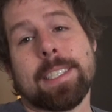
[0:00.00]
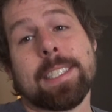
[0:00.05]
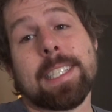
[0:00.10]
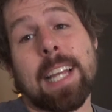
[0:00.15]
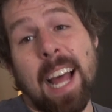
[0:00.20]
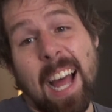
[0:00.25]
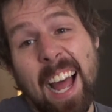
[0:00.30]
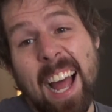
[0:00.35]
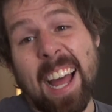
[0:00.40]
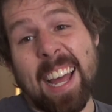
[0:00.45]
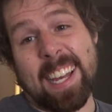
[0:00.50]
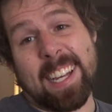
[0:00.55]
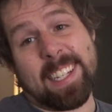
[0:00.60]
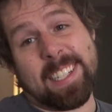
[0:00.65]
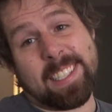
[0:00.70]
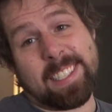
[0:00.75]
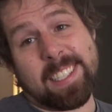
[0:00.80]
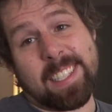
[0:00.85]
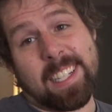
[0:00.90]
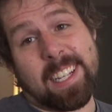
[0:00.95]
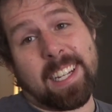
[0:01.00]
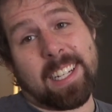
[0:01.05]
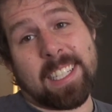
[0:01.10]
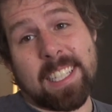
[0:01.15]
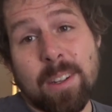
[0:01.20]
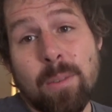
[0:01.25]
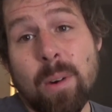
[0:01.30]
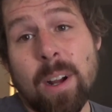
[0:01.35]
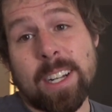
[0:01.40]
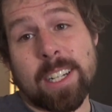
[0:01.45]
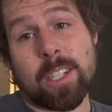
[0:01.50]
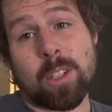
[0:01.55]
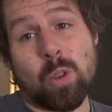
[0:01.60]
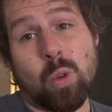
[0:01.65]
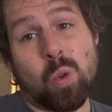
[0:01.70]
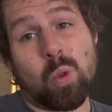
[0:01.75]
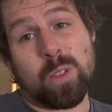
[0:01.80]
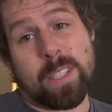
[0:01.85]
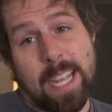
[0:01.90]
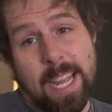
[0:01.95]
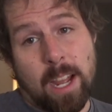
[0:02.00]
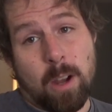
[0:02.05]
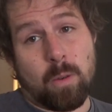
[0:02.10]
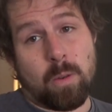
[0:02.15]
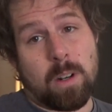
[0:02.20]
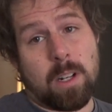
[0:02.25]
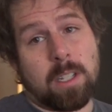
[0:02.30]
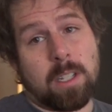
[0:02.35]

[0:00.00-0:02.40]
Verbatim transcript: it's hot. He wanted to cool down.